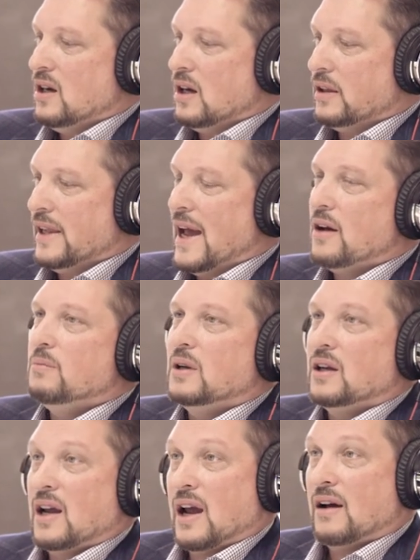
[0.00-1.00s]
allowed
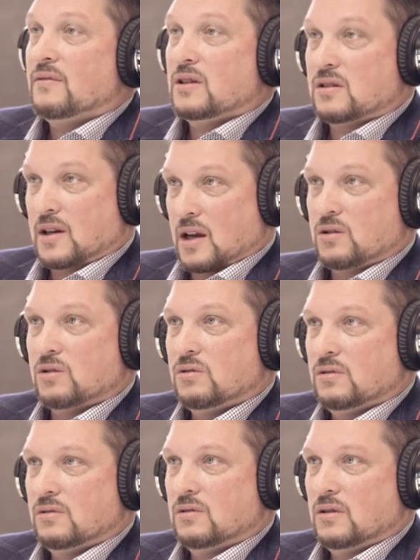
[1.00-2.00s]
me to have the
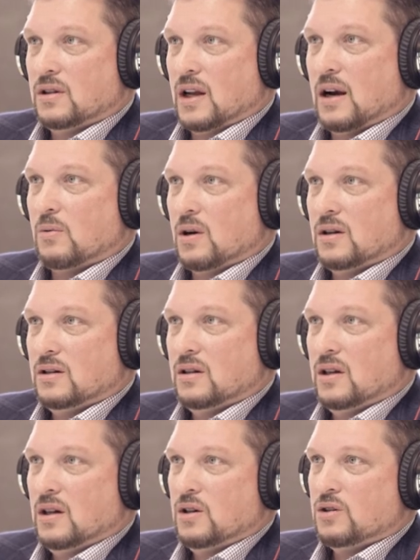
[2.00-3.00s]
schedule that I want,
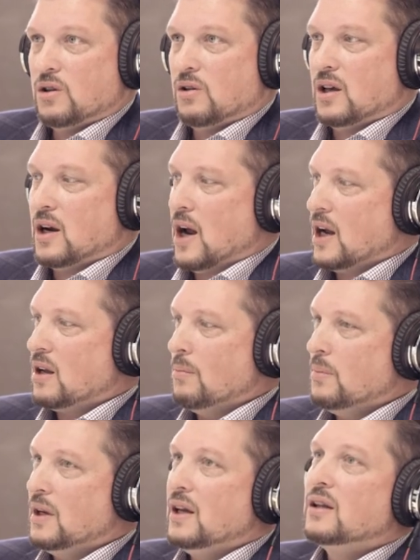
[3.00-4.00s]
so that I can
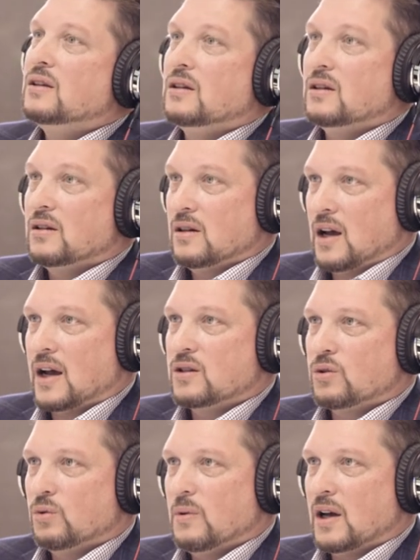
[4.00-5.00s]
be at the high
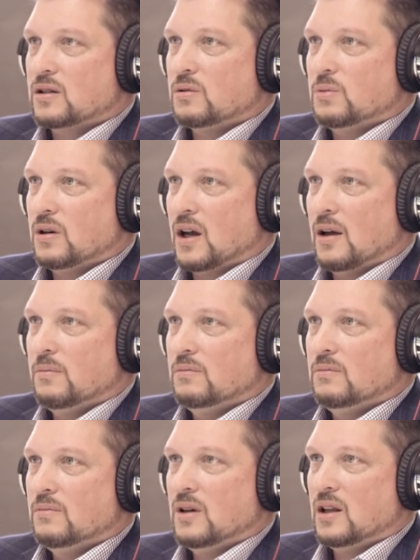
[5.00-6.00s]
school basketball game
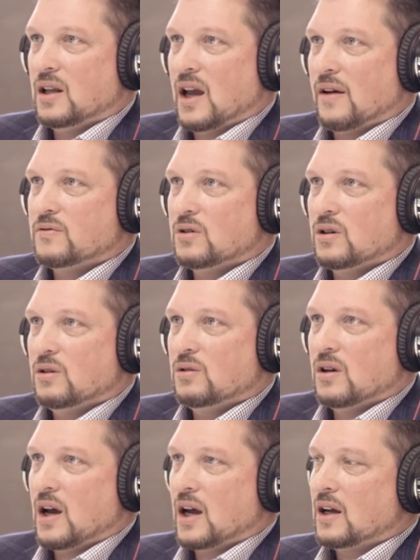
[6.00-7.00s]
in right. the
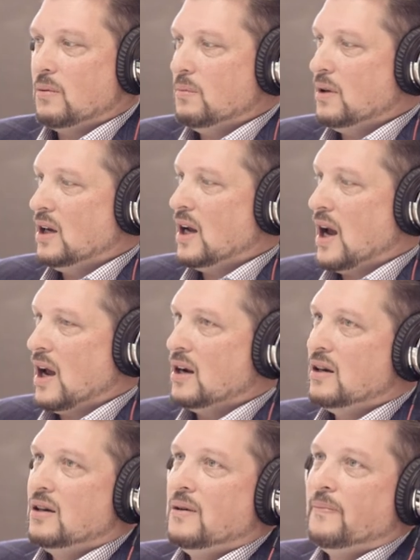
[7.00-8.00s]
afternoon. I can be at
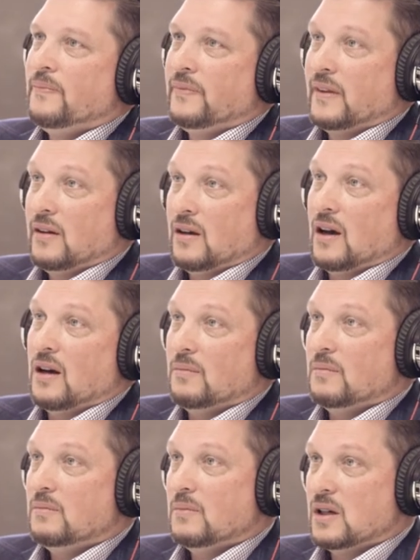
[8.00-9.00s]

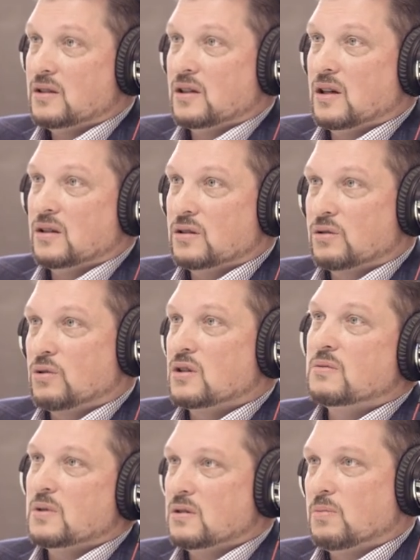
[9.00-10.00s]
um, my son's
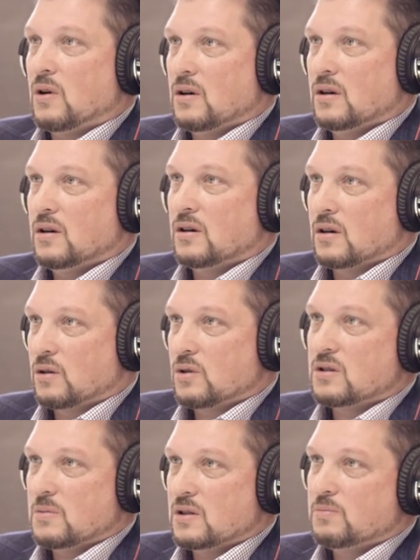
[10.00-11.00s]
Christmas party or
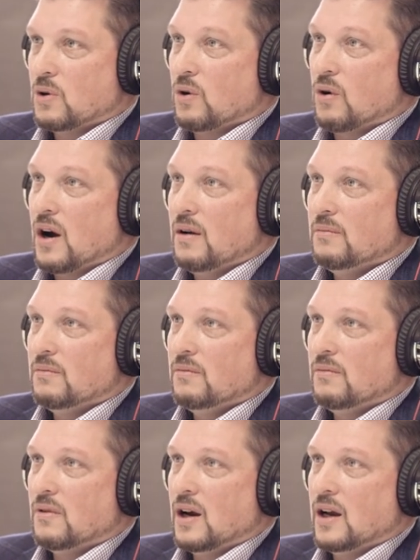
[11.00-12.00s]
Christmas program,
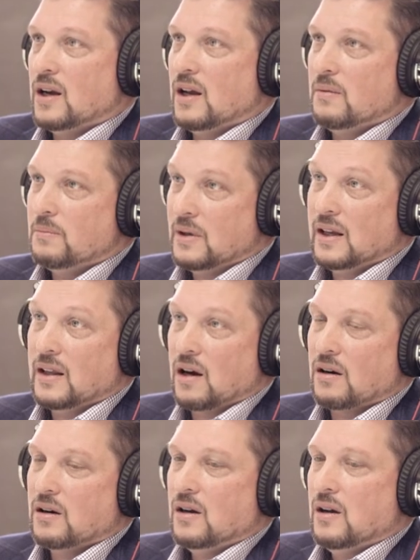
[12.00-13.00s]
right, and be
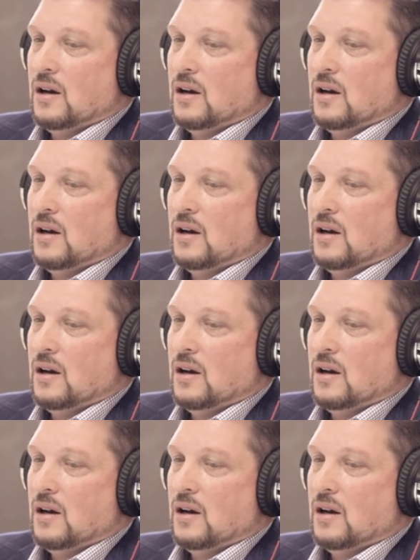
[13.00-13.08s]
there.